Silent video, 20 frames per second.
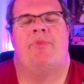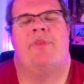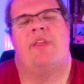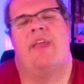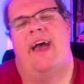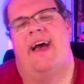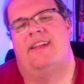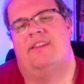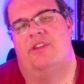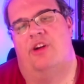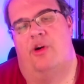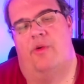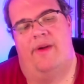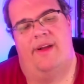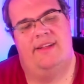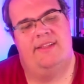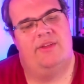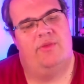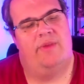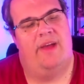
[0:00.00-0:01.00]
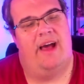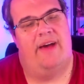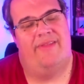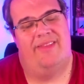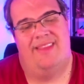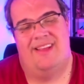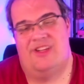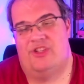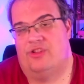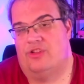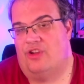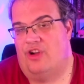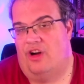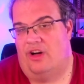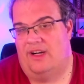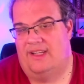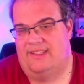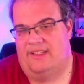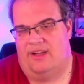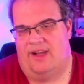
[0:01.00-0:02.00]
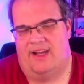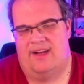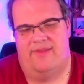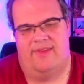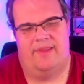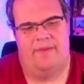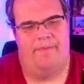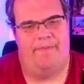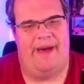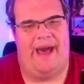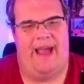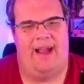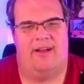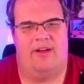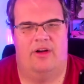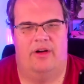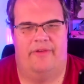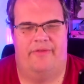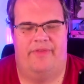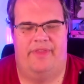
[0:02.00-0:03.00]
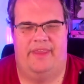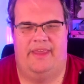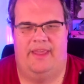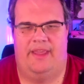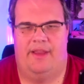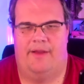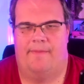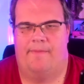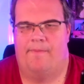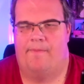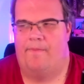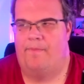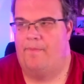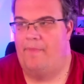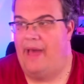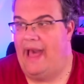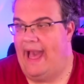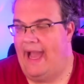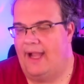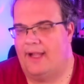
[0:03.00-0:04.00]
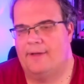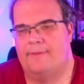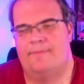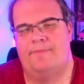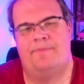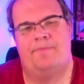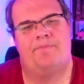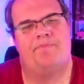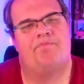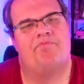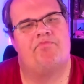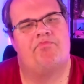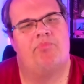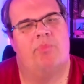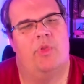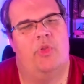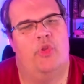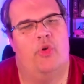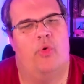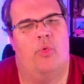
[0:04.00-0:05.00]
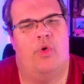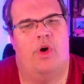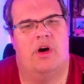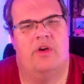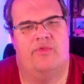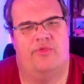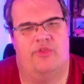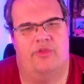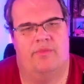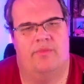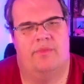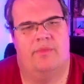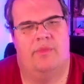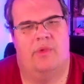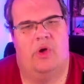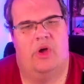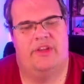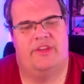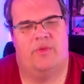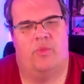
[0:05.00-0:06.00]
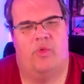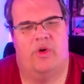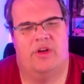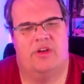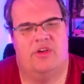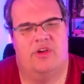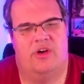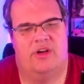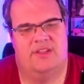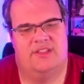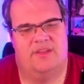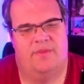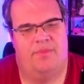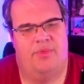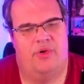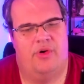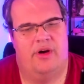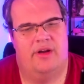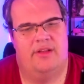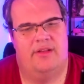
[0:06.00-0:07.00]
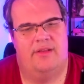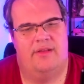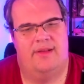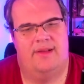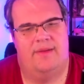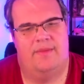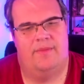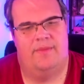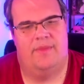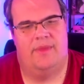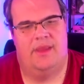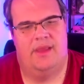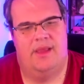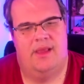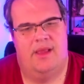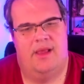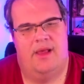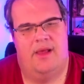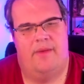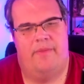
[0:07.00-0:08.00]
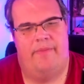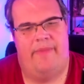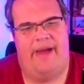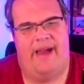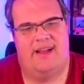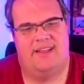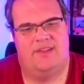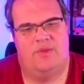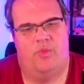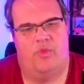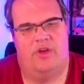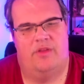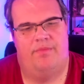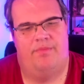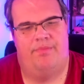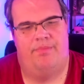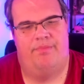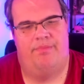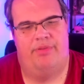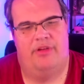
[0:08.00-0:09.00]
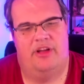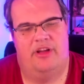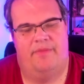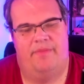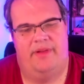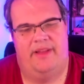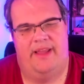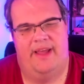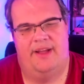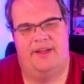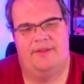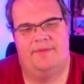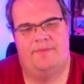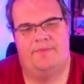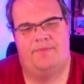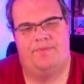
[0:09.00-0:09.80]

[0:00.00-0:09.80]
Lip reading: As always, we have additional cards that are kind of in the back of the pack. The War Room. It's a 1-cost support. Max 1 per player.